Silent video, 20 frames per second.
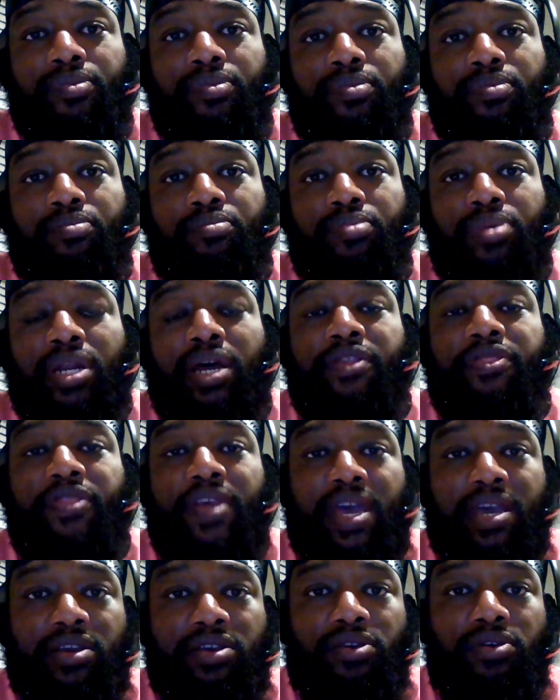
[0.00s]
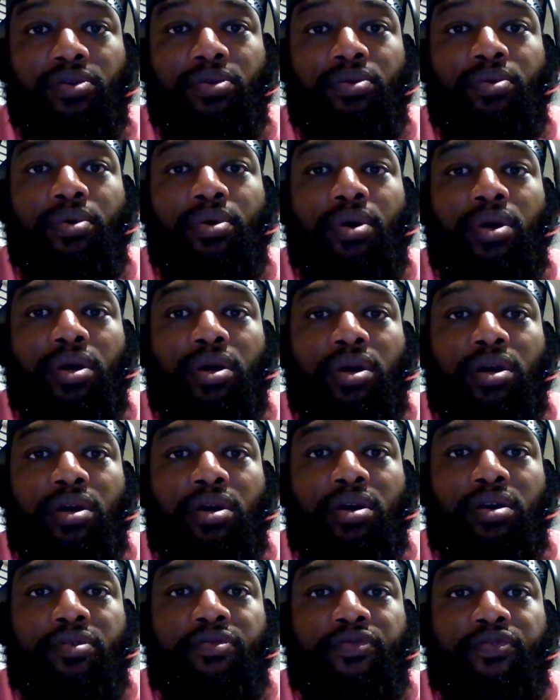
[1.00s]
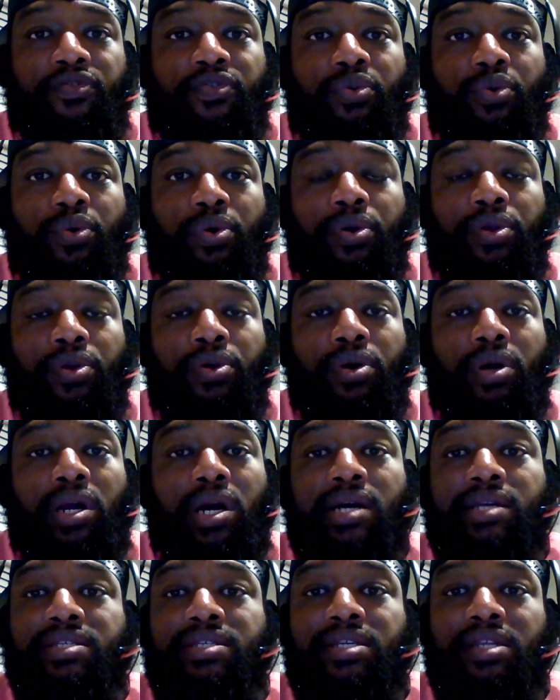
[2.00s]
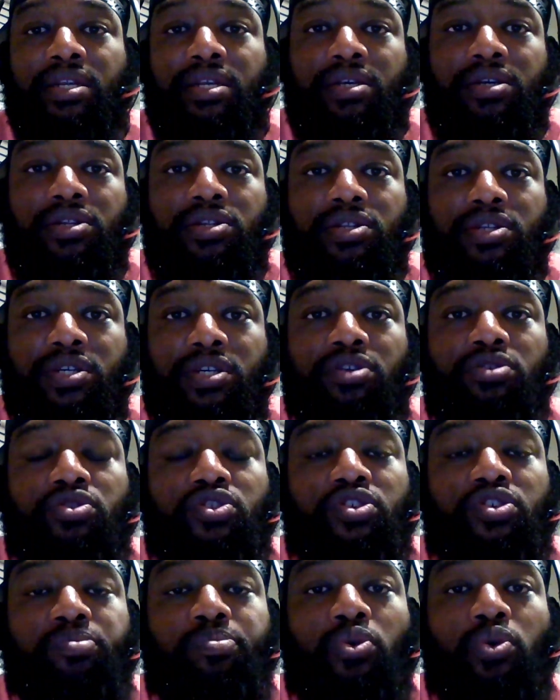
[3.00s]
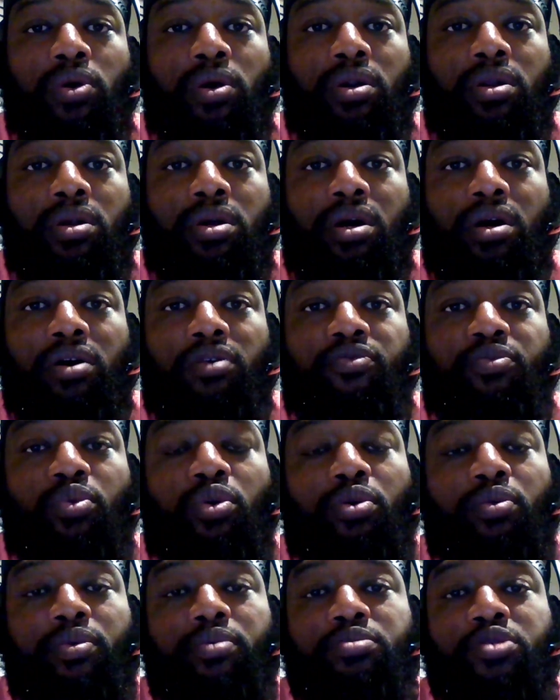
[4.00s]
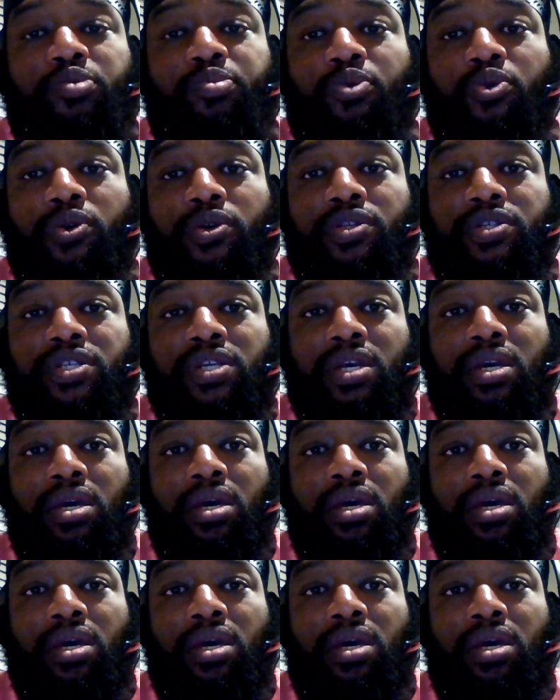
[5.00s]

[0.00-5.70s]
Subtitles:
But I thank you for your constant and continued support of War Room Sports.